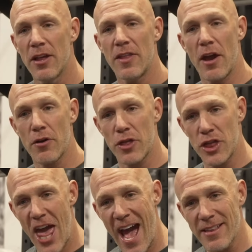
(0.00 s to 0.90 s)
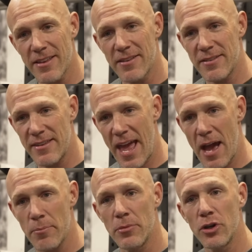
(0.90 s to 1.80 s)
They are that
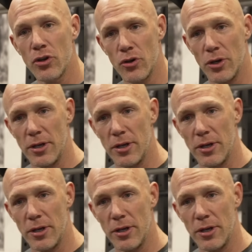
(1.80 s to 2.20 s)
damn good.